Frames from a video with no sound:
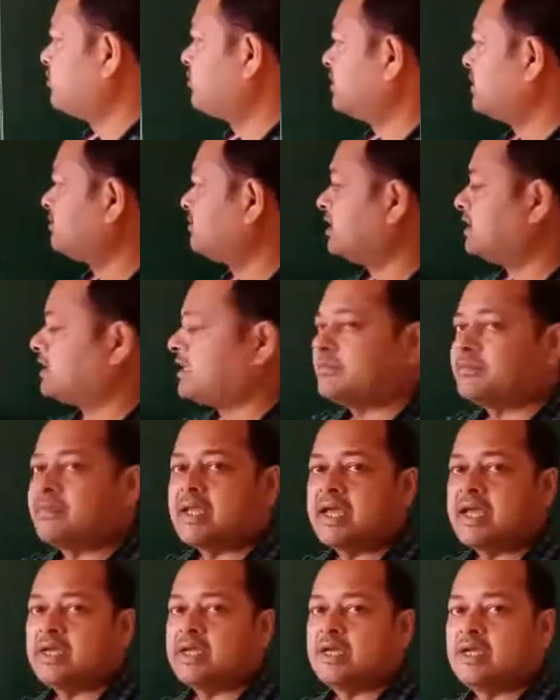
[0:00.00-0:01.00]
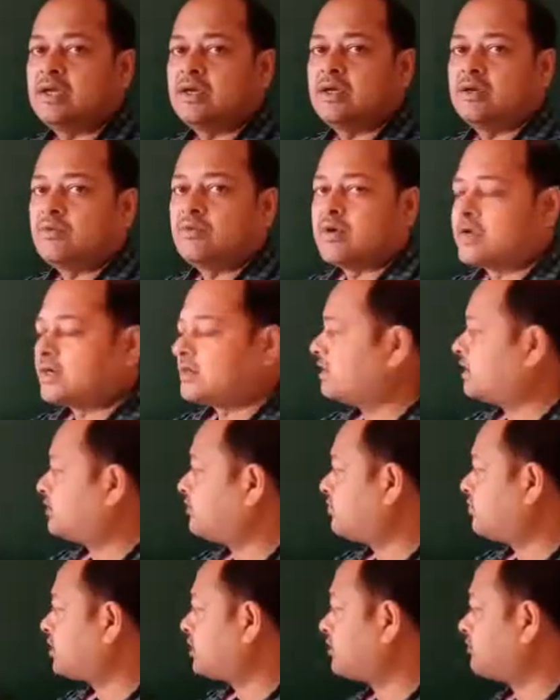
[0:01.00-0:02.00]
When you multiply
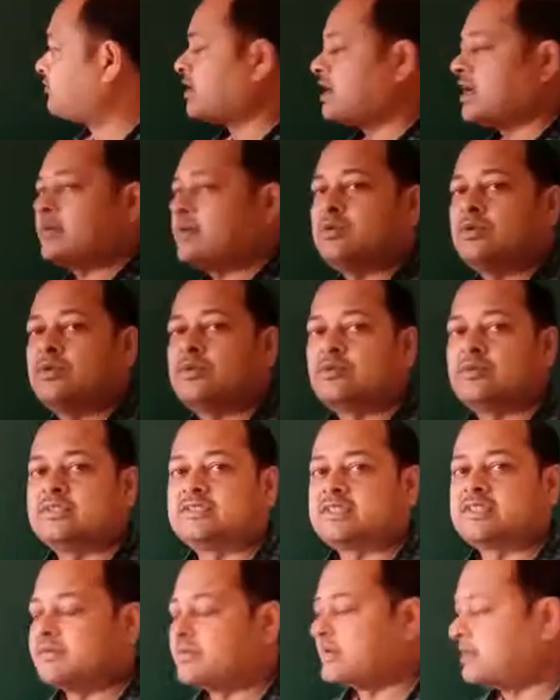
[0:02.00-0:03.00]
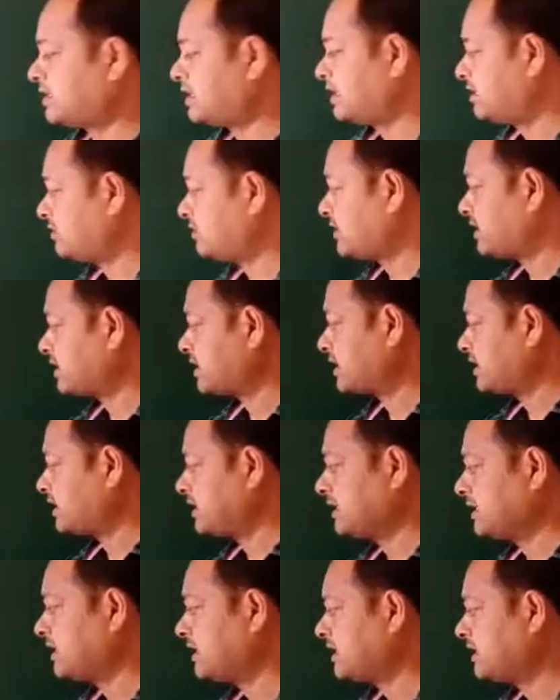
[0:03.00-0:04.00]
145 with 17, we are
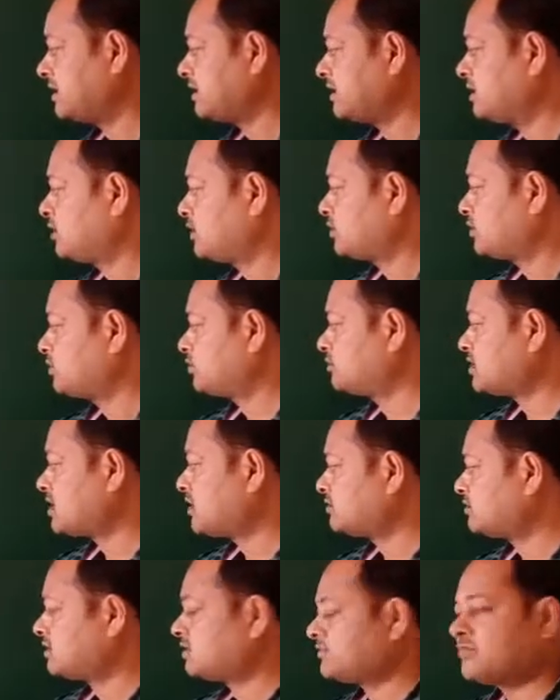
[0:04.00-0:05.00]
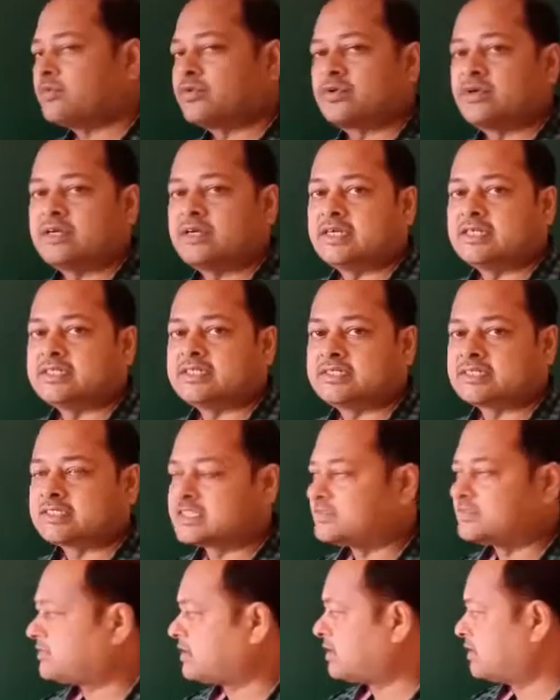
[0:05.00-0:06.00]
getting here
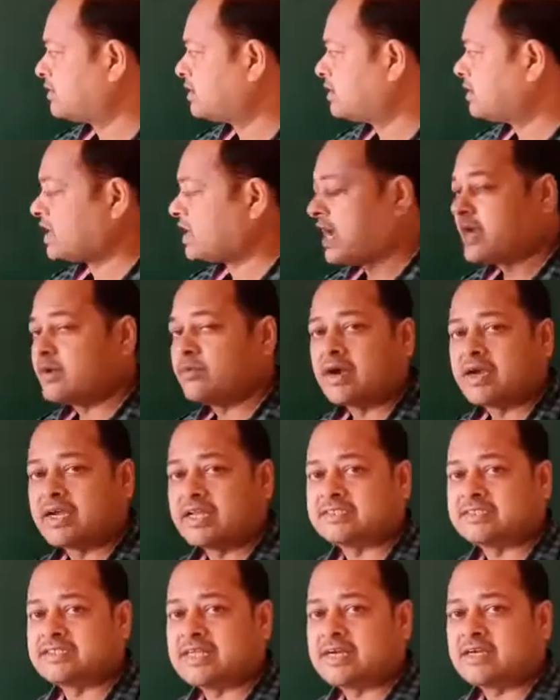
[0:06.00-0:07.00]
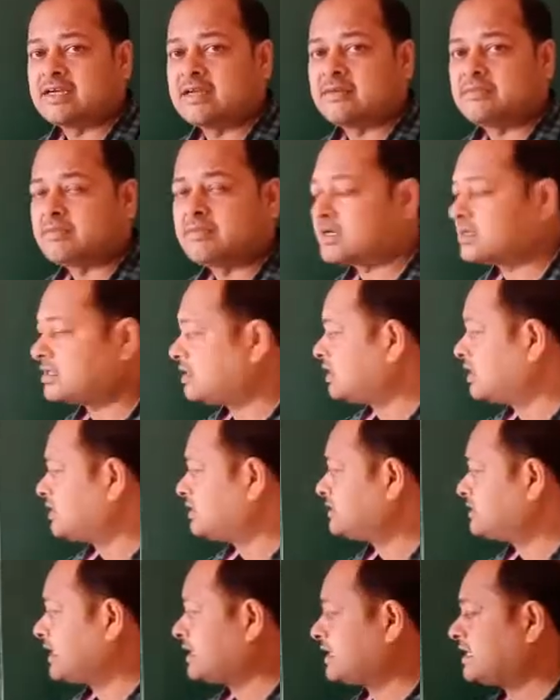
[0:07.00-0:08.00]
2465. And what is that number?
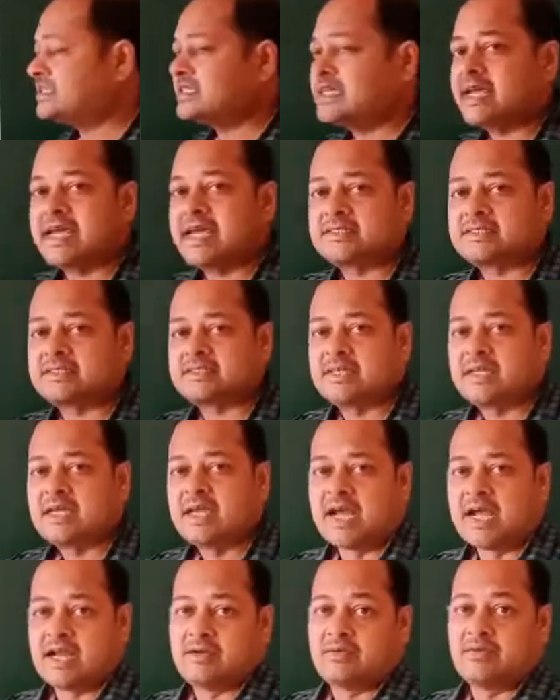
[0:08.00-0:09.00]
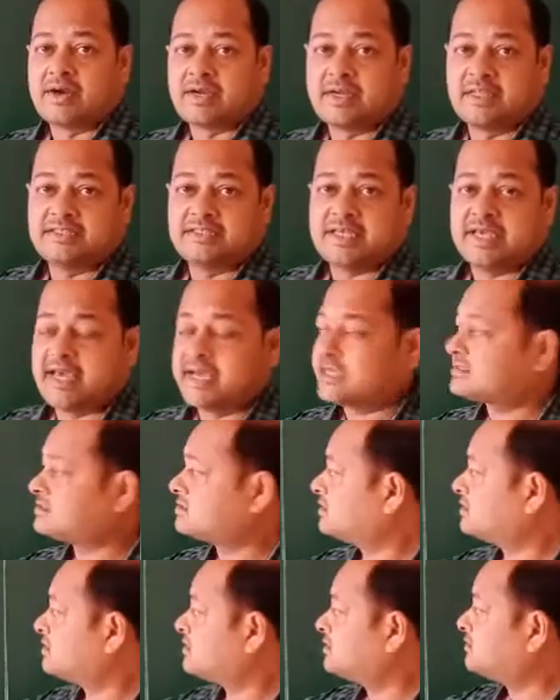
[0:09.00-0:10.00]
That is x. And what is
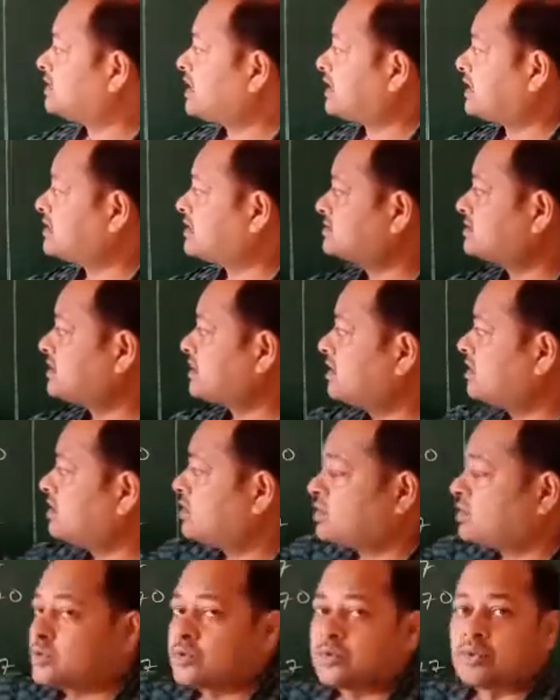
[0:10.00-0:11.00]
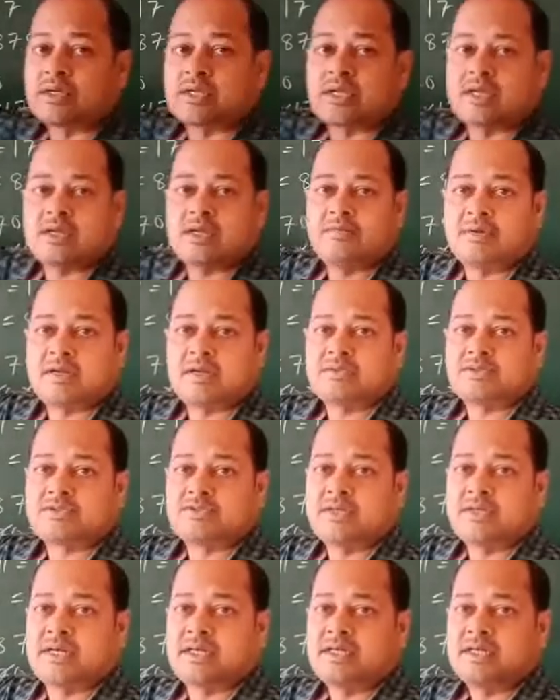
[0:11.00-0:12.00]
x? That is the total number of
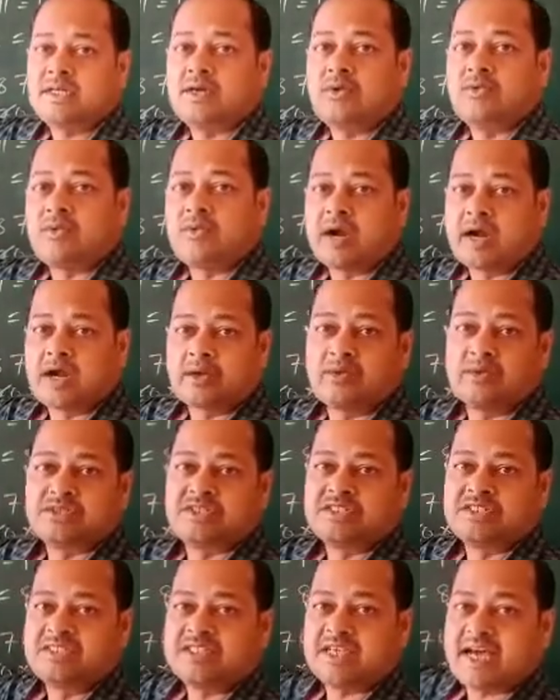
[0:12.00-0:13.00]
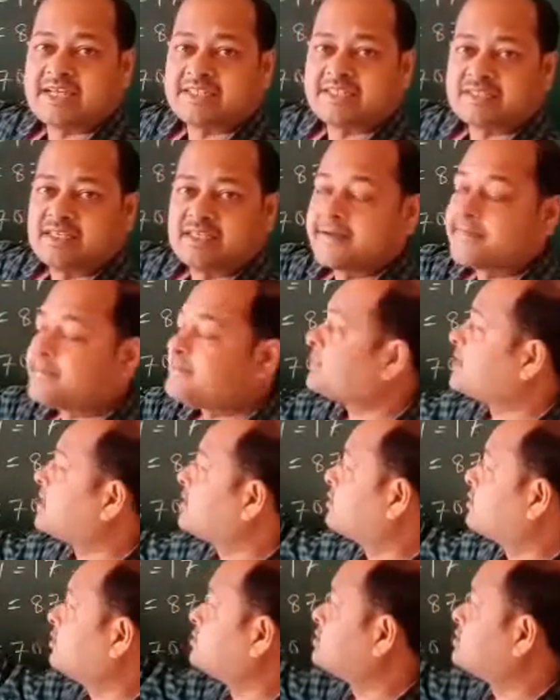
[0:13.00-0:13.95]
students. What question is asking?